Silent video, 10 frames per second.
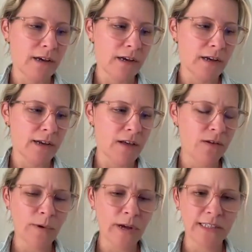
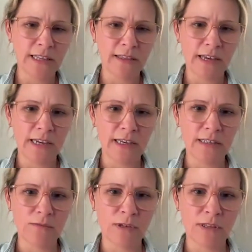Other ways I think
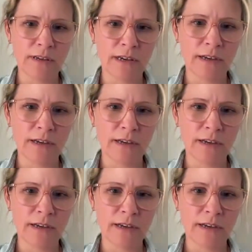is with